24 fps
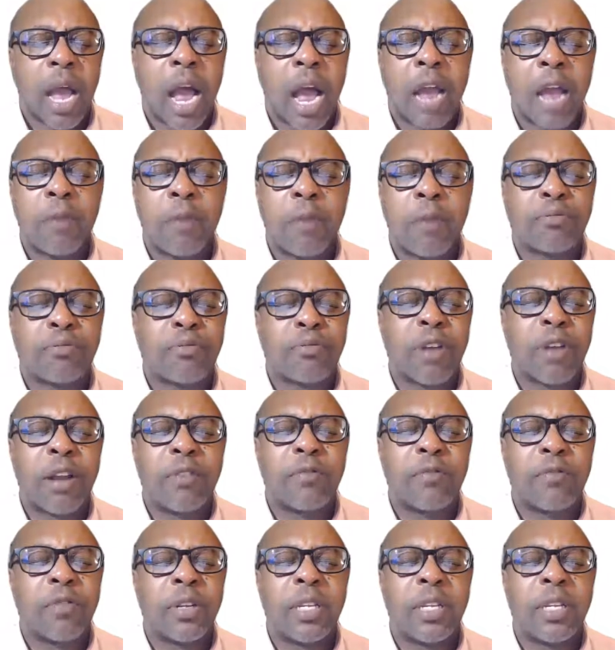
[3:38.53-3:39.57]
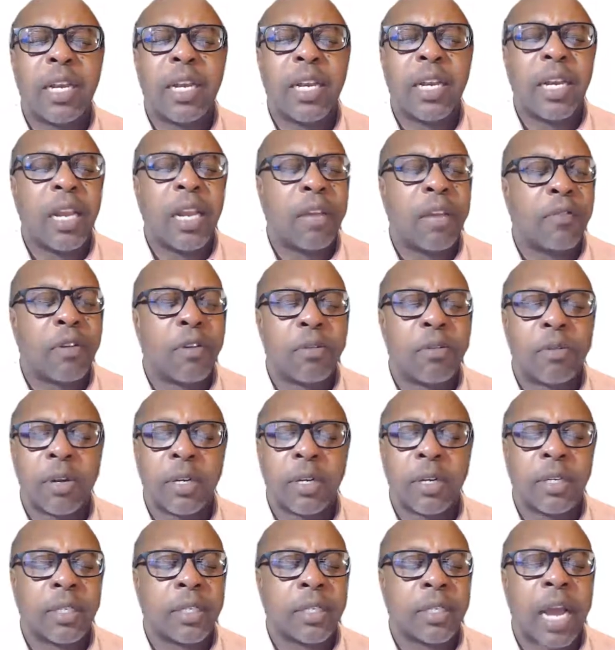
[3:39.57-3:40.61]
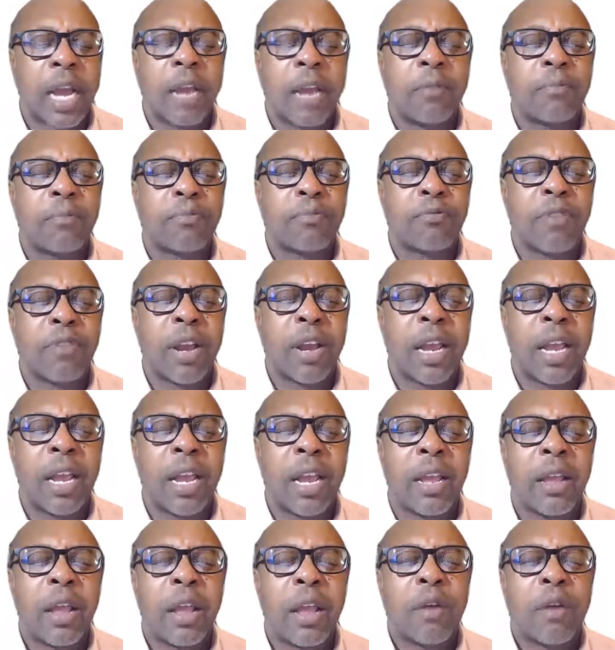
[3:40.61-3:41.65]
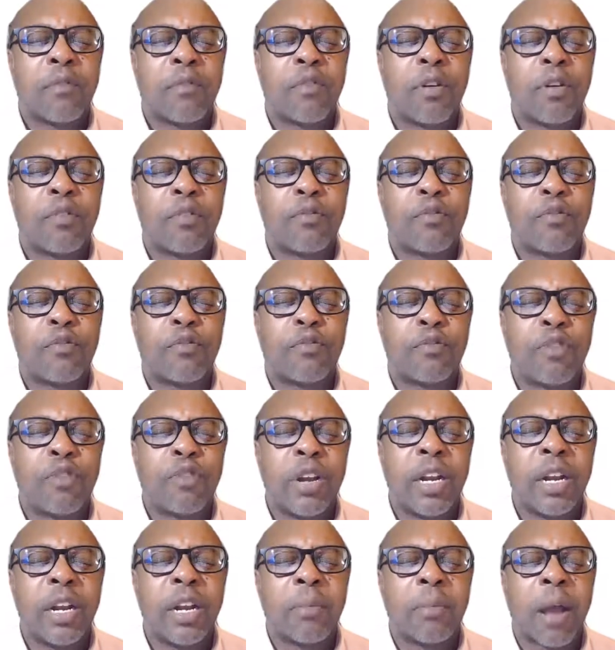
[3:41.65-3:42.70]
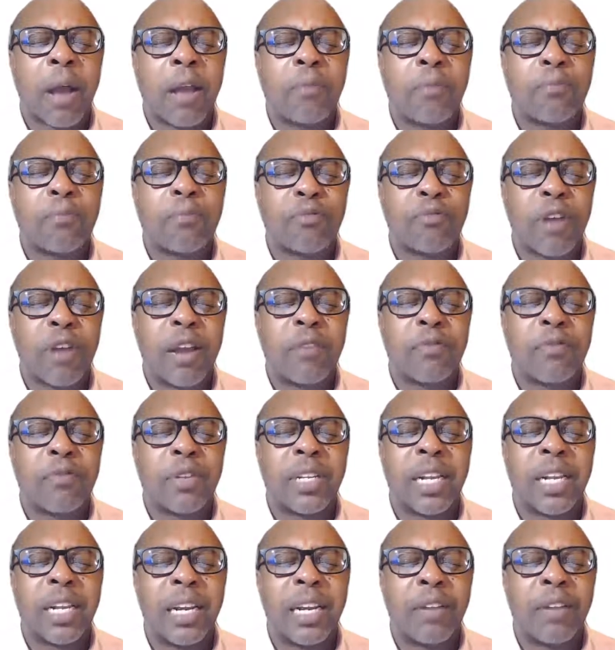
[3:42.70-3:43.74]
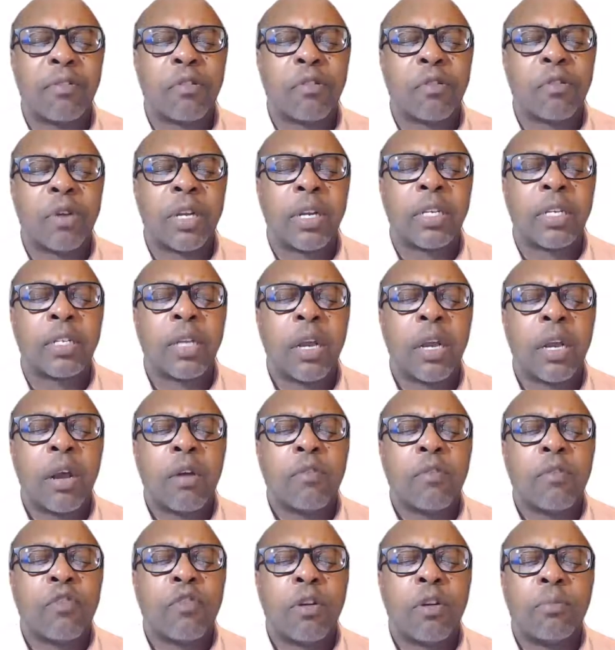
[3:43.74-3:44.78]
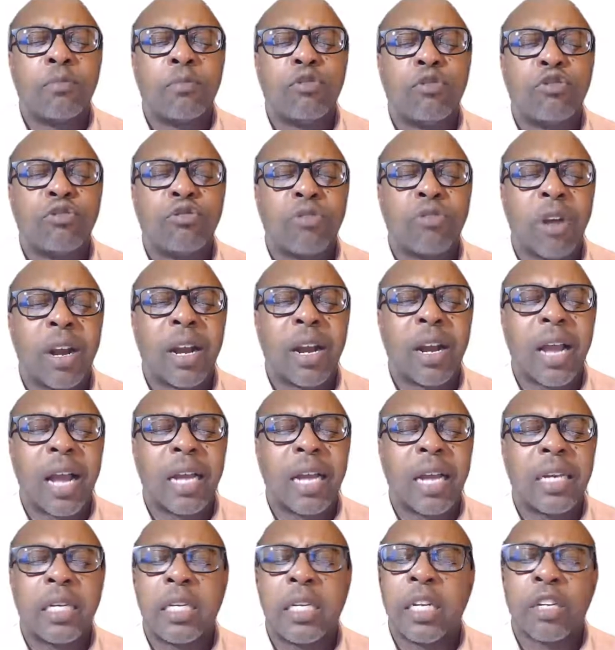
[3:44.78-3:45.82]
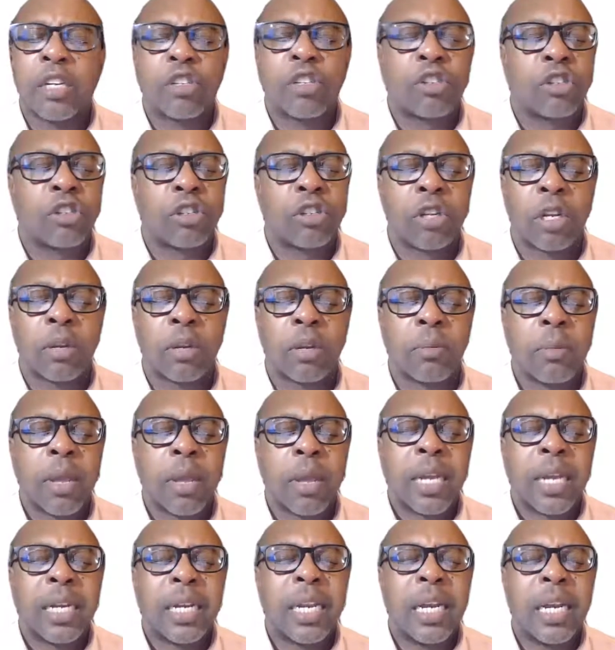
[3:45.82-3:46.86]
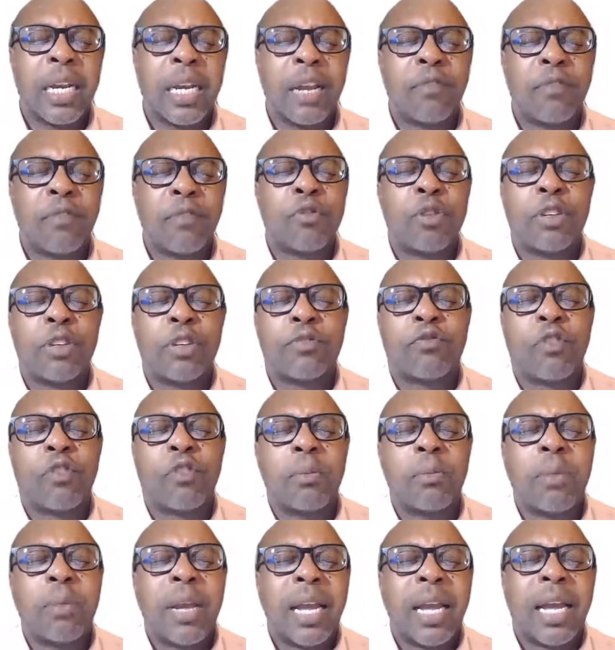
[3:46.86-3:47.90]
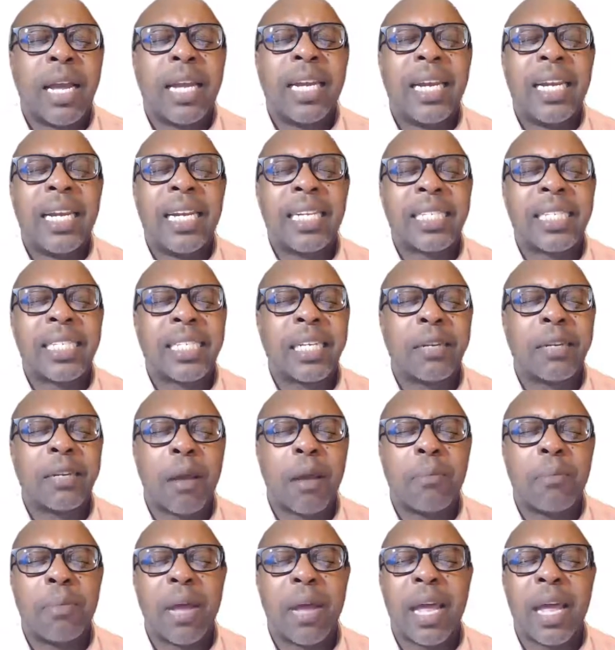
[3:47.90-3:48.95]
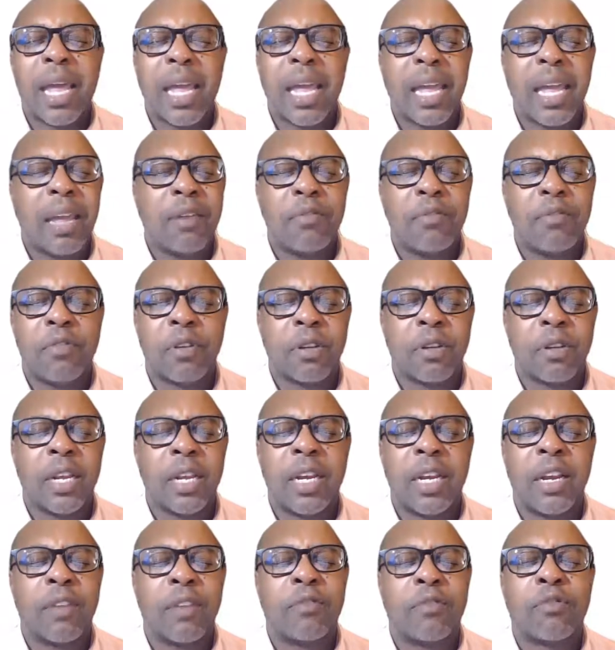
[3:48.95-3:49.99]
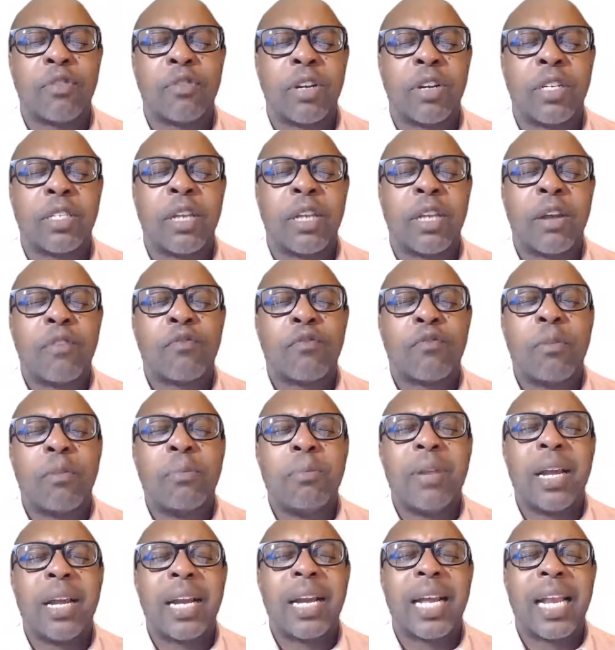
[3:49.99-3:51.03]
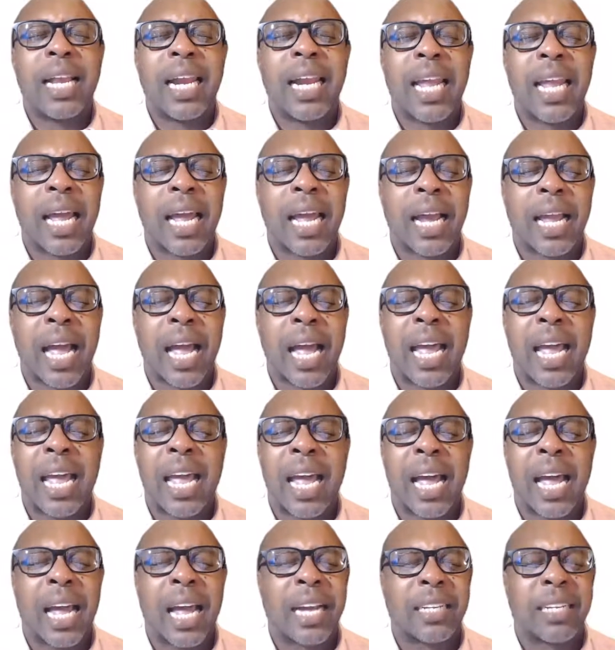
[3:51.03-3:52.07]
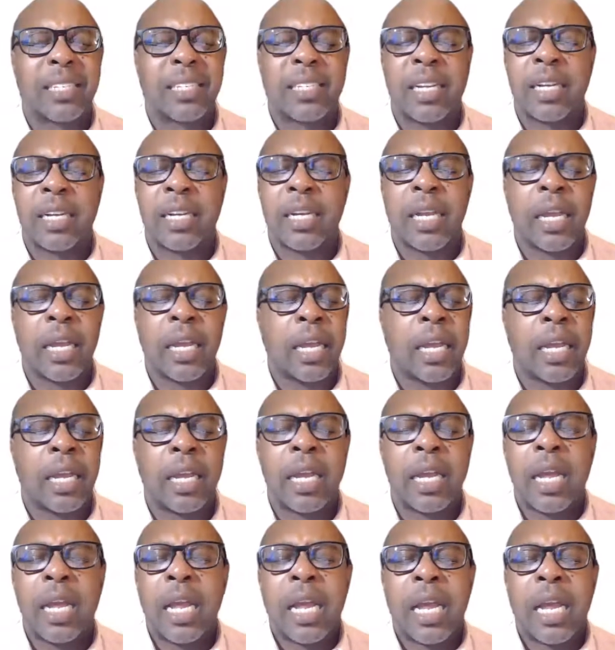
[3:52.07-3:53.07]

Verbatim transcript: I pray for deliverance. I pray for freedom. I pray for deliverance from drug addiction, deliverance from illicit behavior, deliverance from neglect. I ask today